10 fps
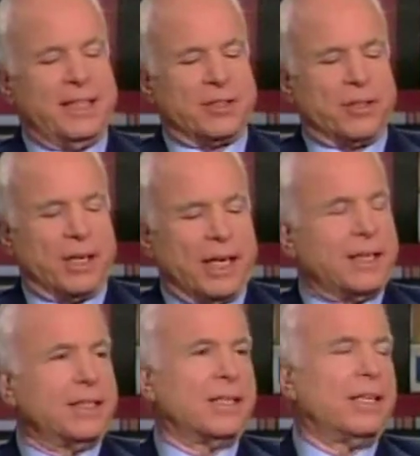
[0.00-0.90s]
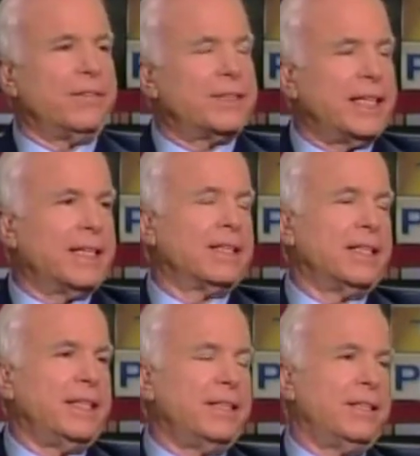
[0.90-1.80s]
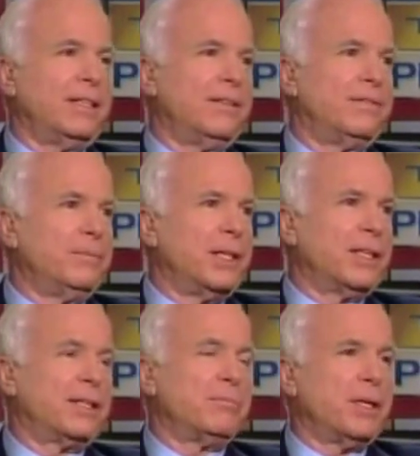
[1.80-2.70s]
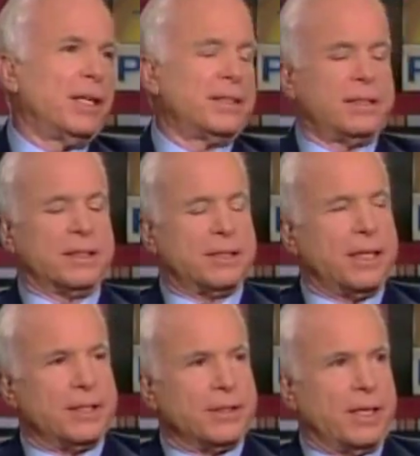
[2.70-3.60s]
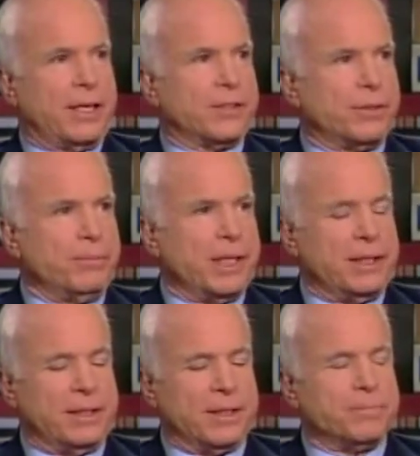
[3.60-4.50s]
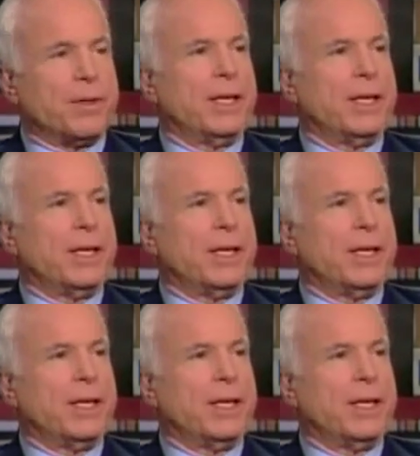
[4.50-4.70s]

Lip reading: He started out in the left-hand lane of American politics, has remained there.